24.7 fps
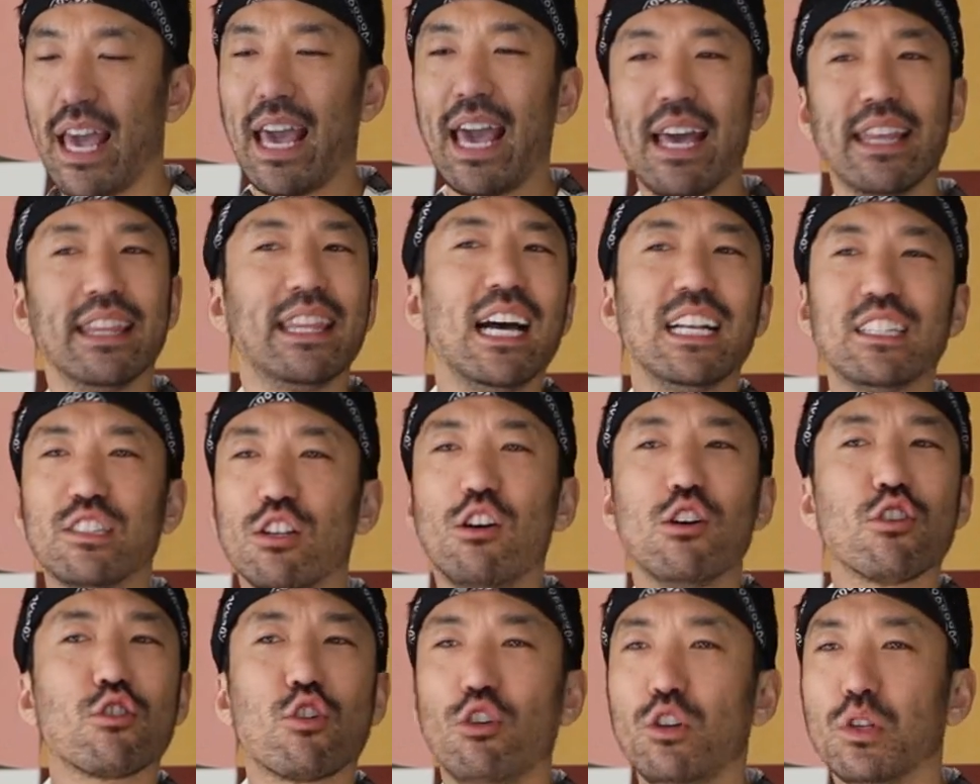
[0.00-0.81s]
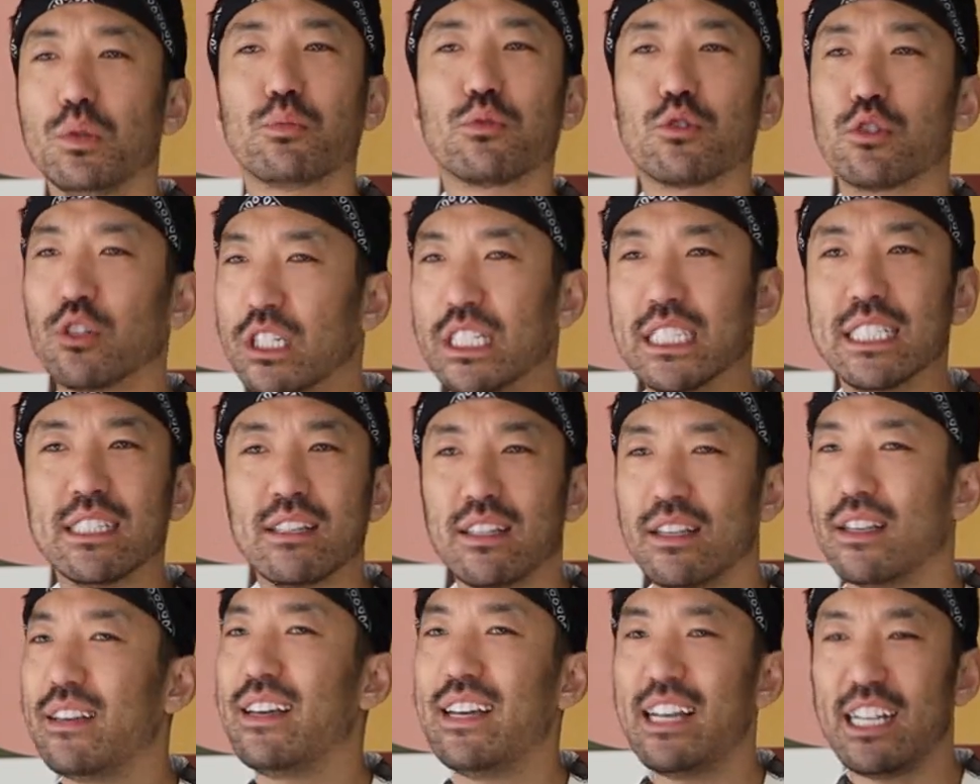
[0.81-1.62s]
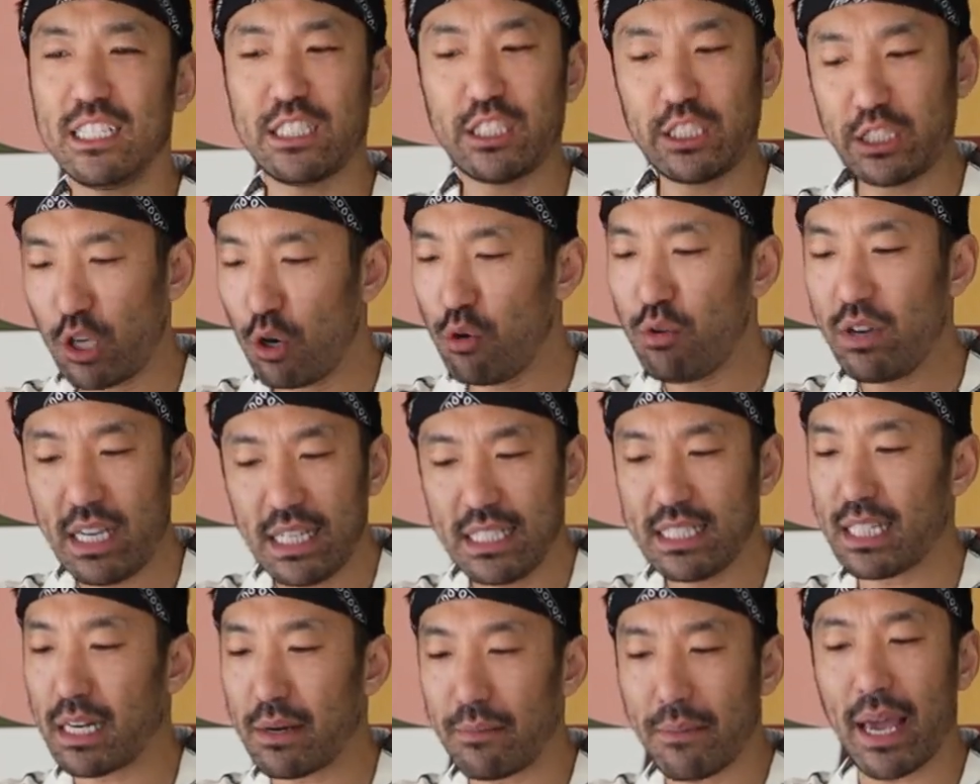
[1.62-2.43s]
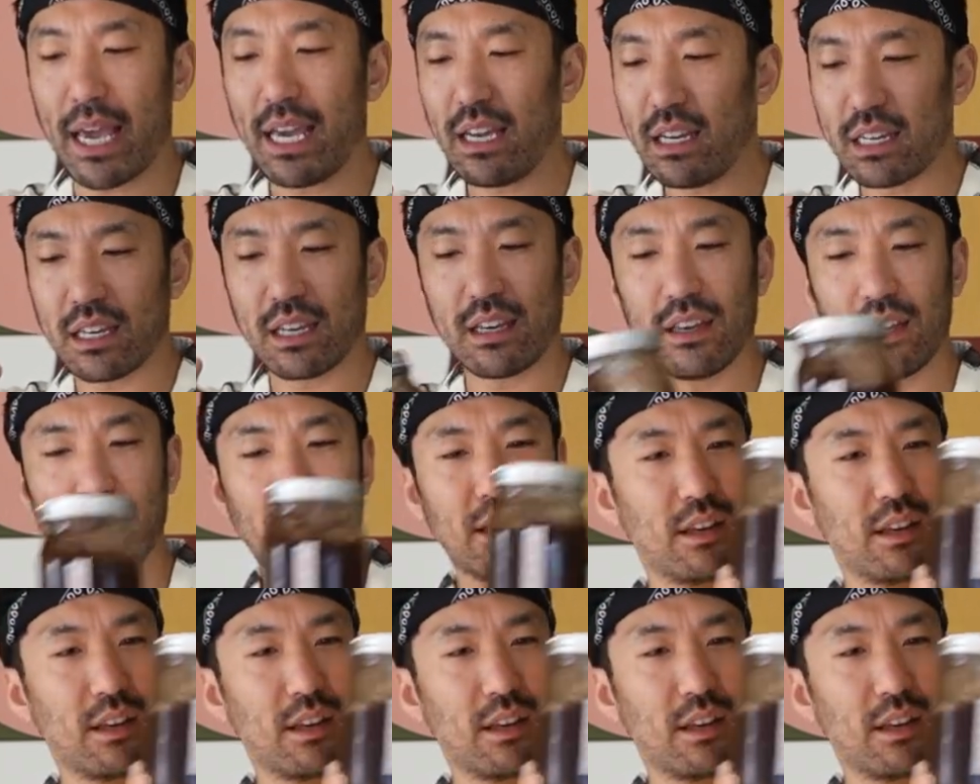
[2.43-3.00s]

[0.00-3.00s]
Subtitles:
And that's all cold brew is. It's so easy to make.